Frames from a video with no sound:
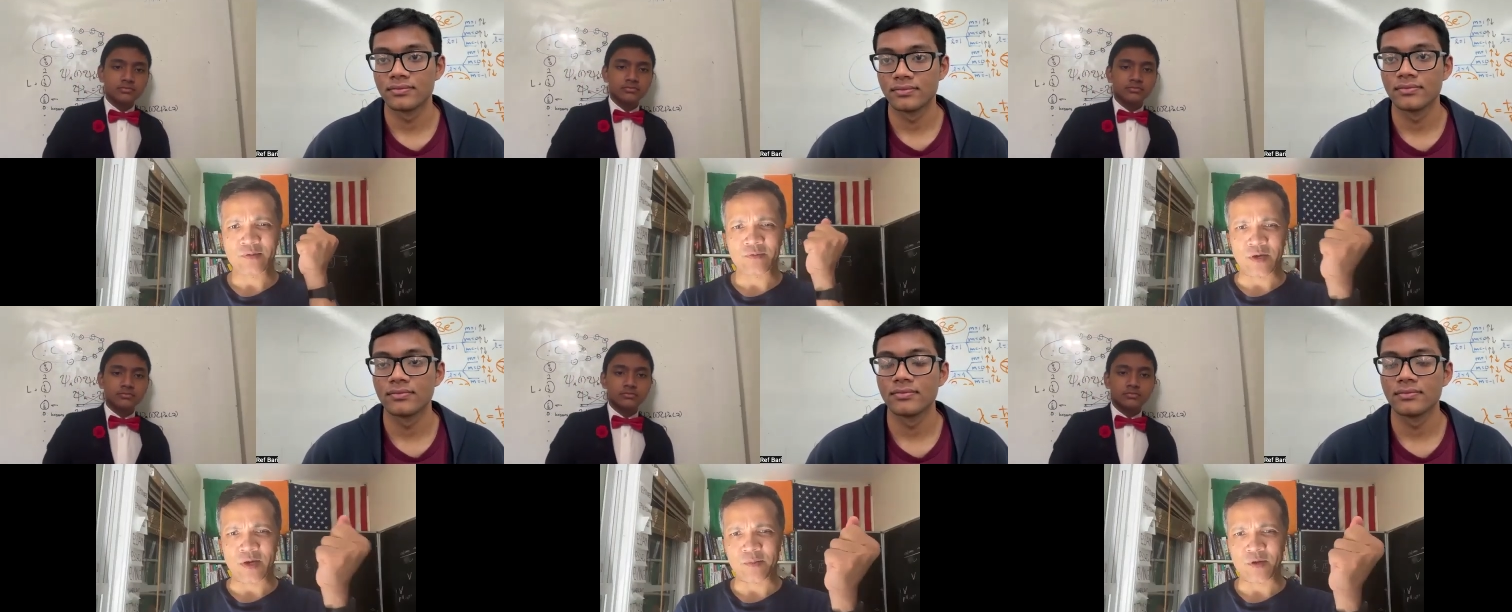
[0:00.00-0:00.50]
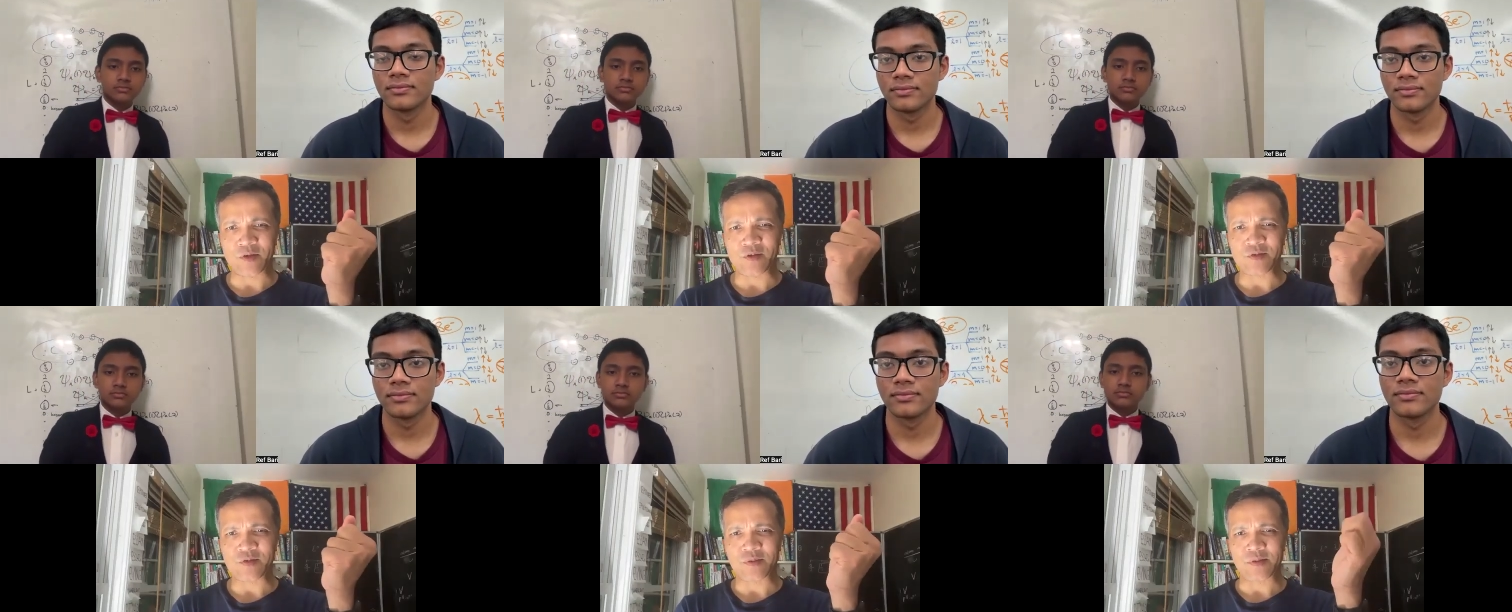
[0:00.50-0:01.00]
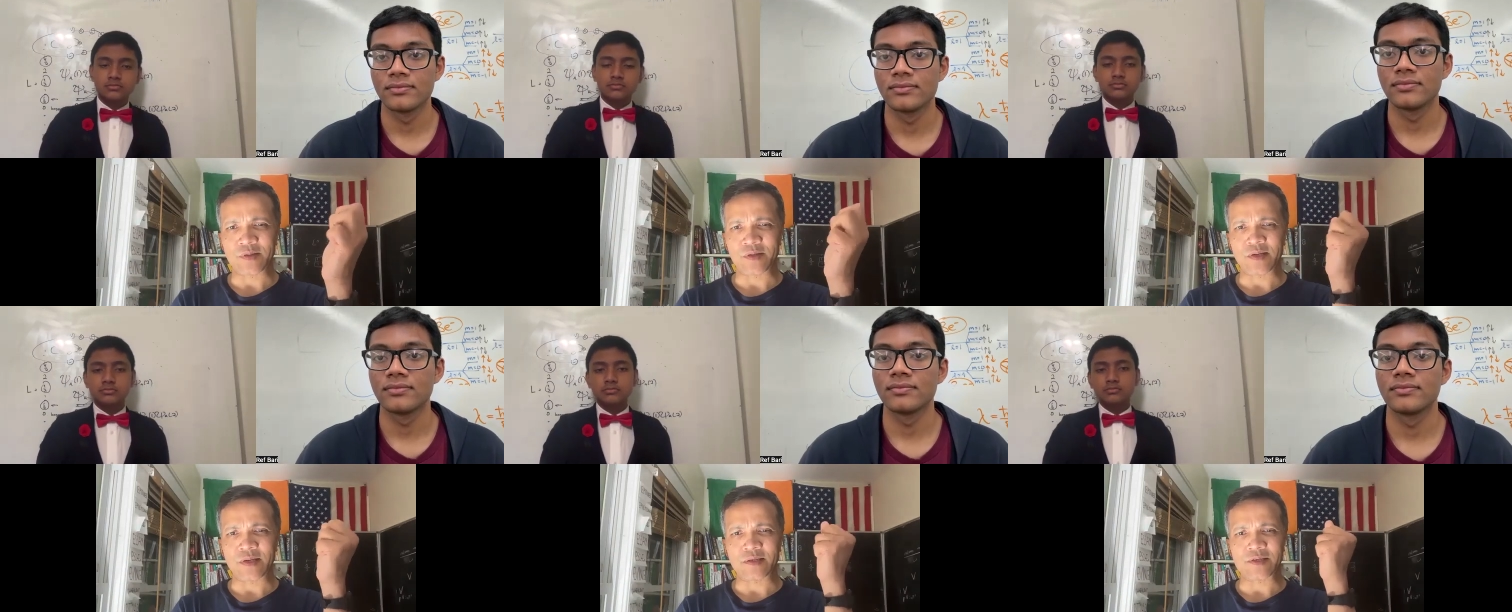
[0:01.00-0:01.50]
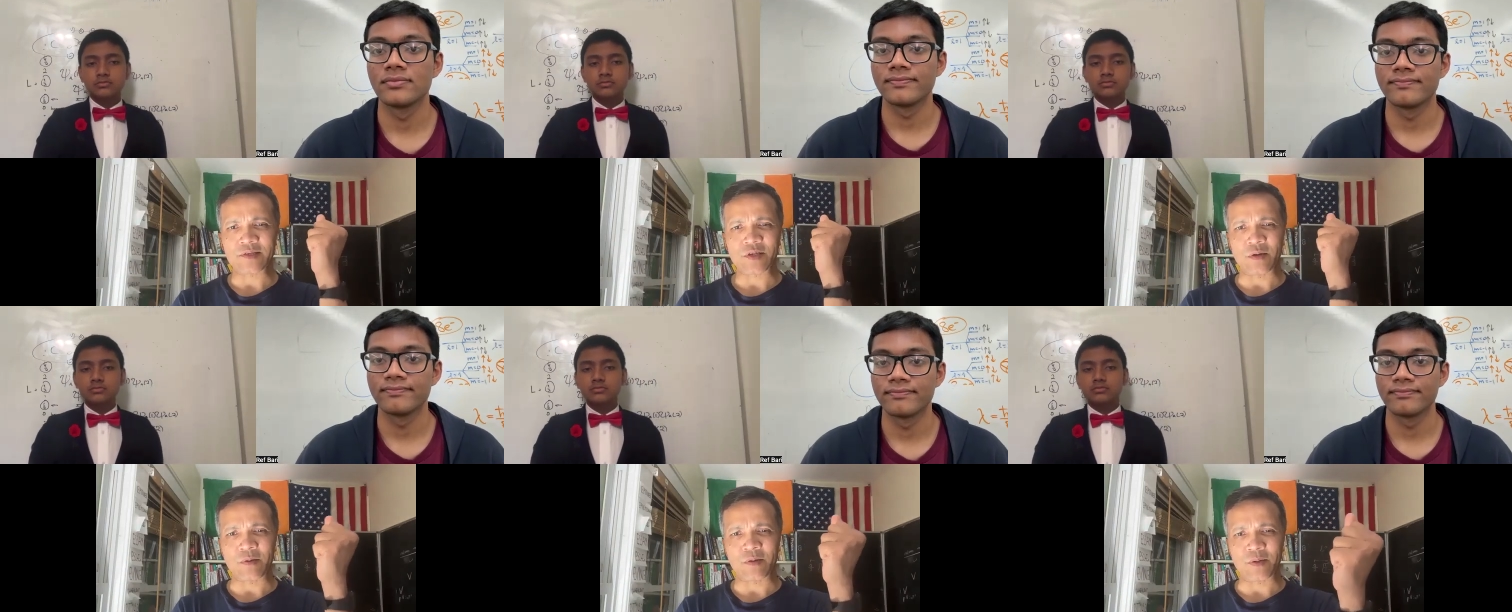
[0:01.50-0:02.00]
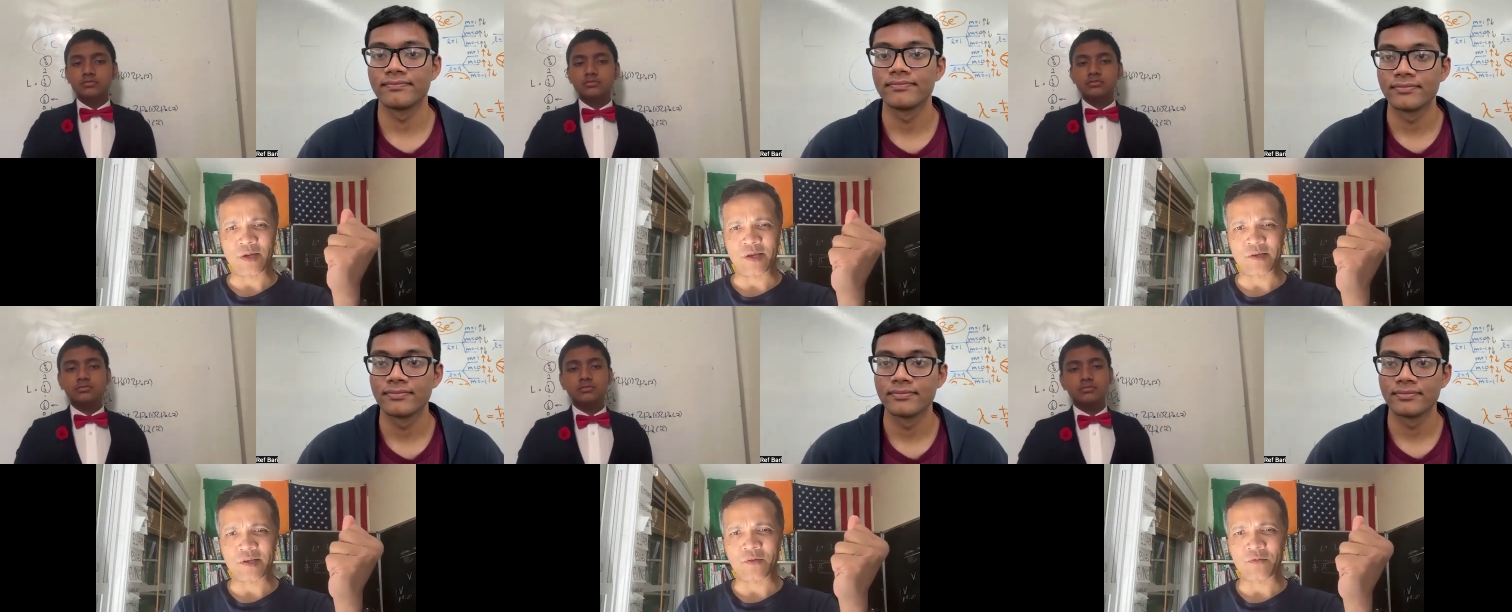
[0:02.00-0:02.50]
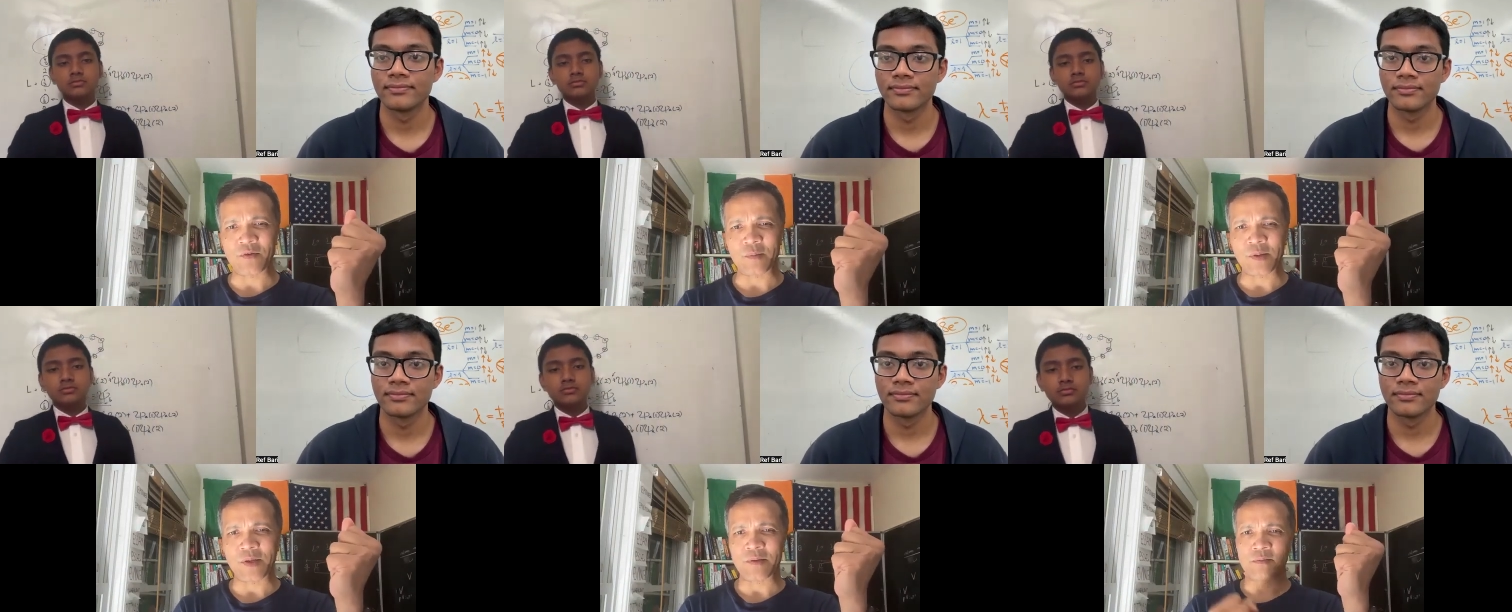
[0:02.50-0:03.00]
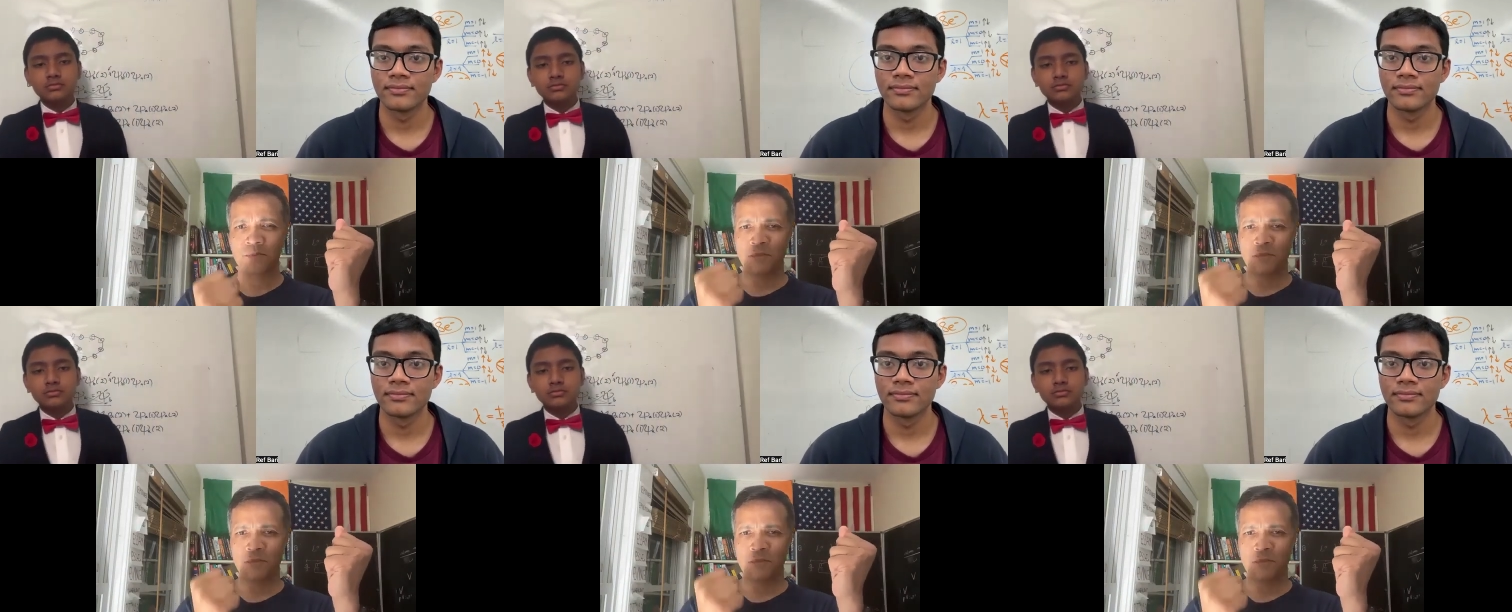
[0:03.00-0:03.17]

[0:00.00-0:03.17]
Speaker 1: fermions, discovered by Enrico Fermi,